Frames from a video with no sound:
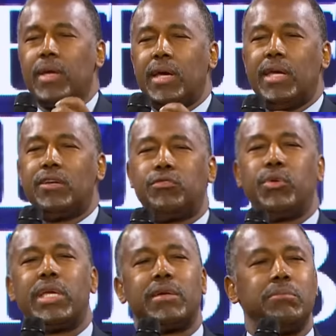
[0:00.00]
And if
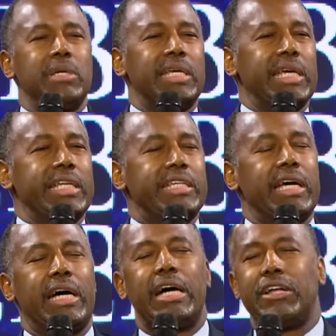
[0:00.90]
we can begin to
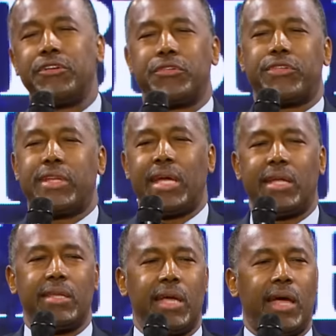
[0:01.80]

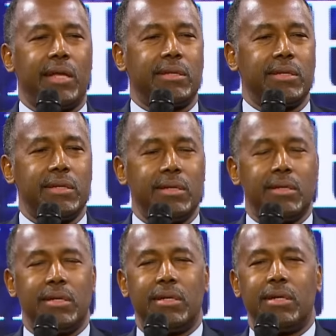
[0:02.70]
understand that,
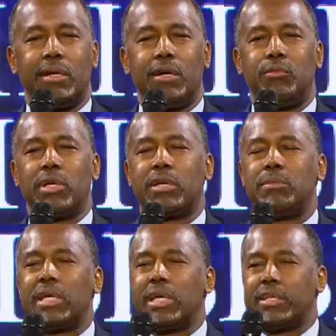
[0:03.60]
and we can
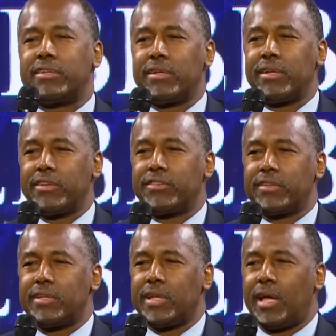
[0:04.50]
begin to listen
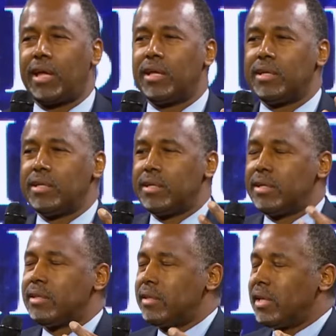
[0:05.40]
to that,
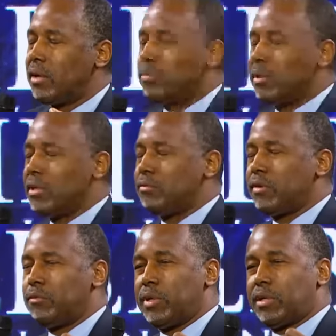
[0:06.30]
then I believe
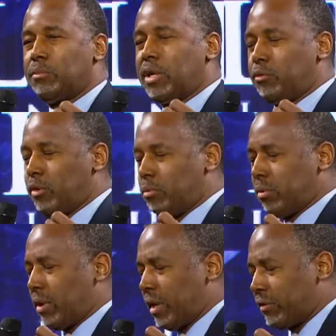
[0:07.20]
that we can make real
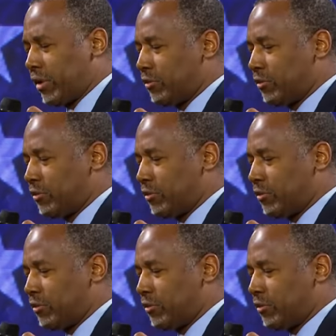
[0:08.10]
progress